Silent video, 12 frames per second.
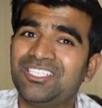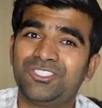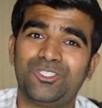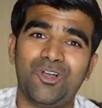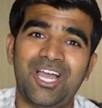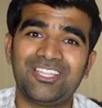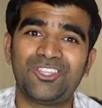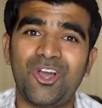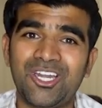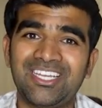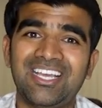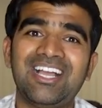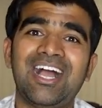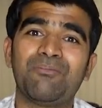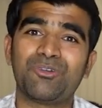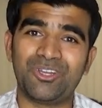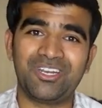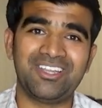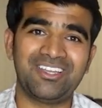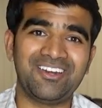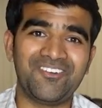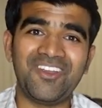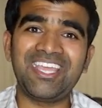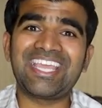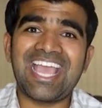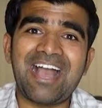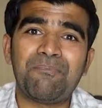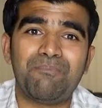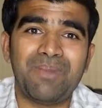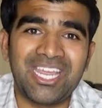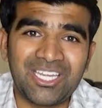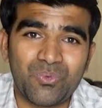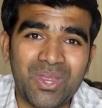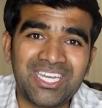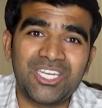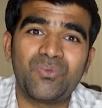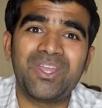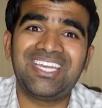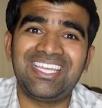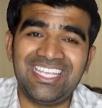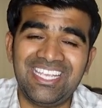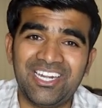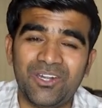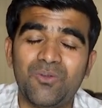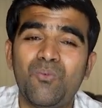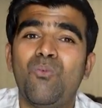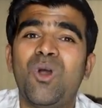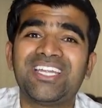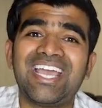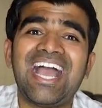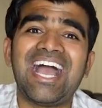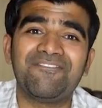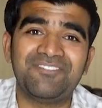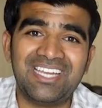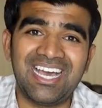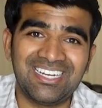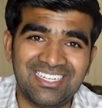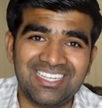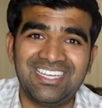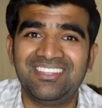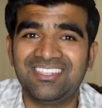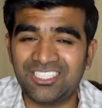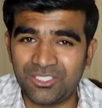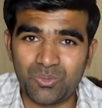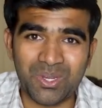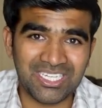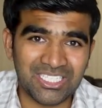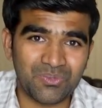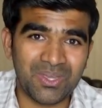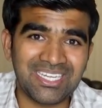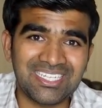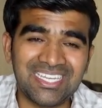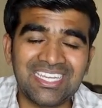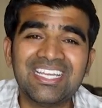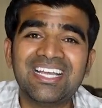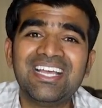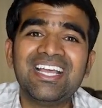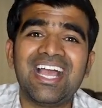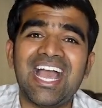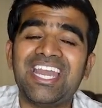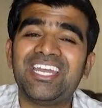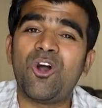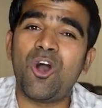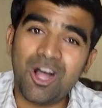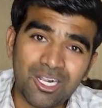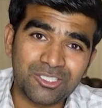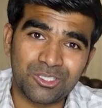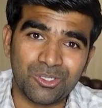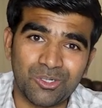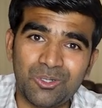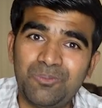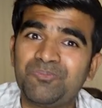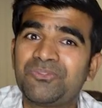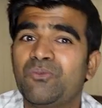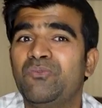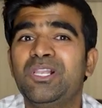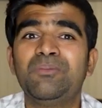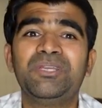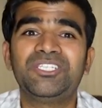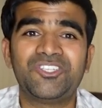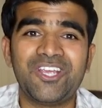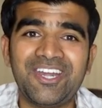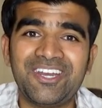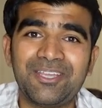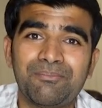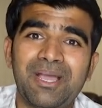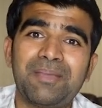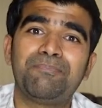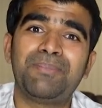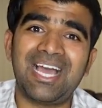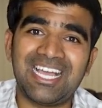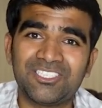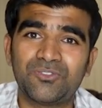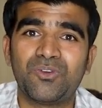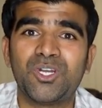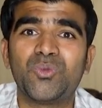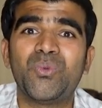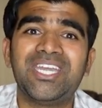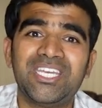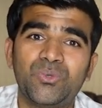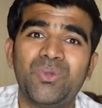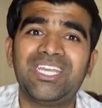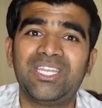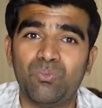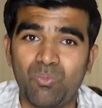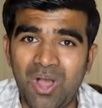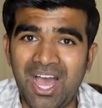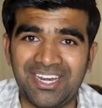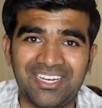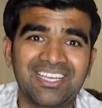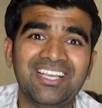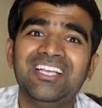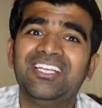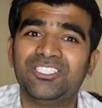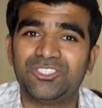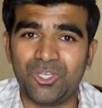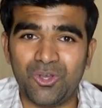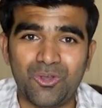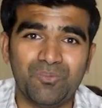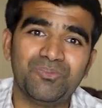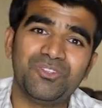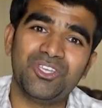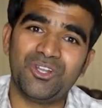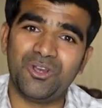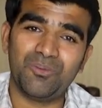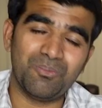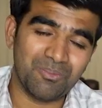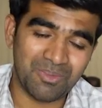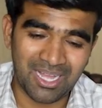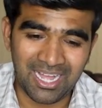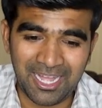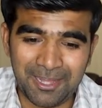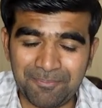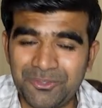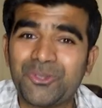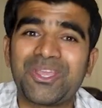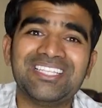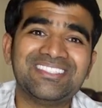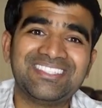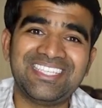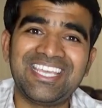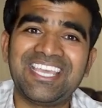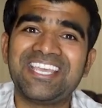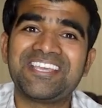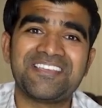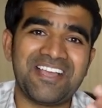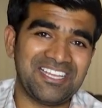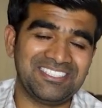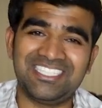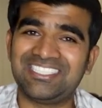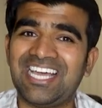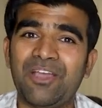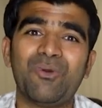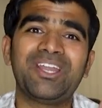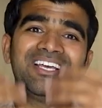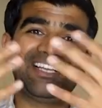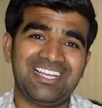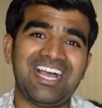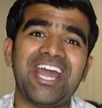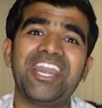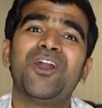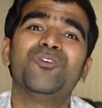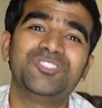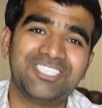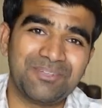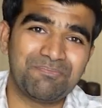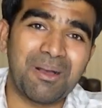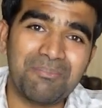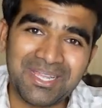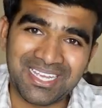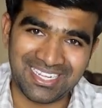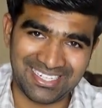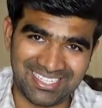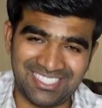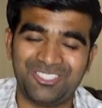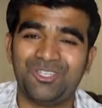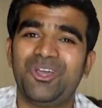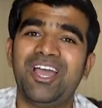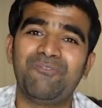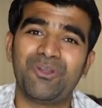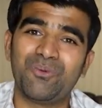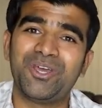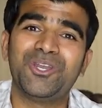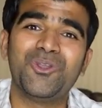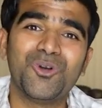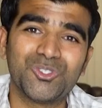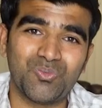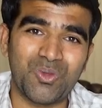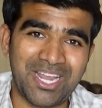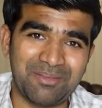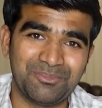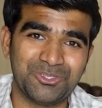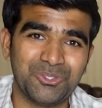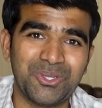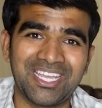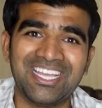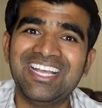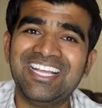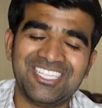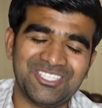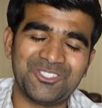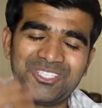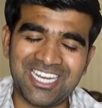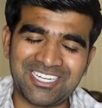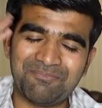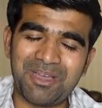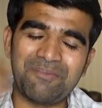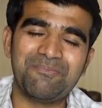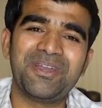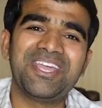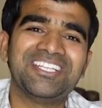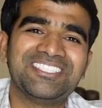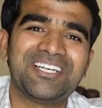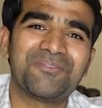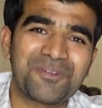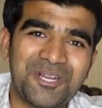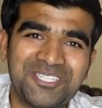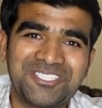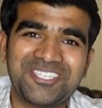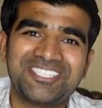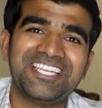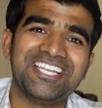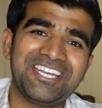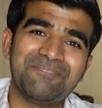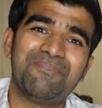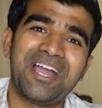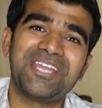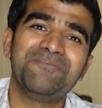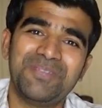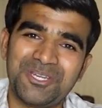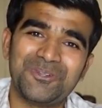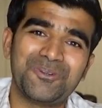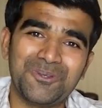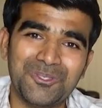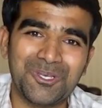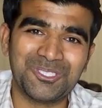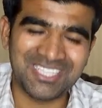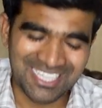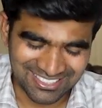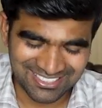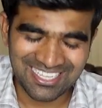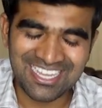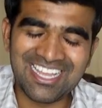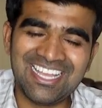so I thought I'm going to recap my 2020 year, what I have done in this 2020, and also will be sharing my plans for 2021. So, you know, um, you can see uh, just i want to announce it publicly so everyone knows what i'm doing so that my brain subconsciously remind me to do those things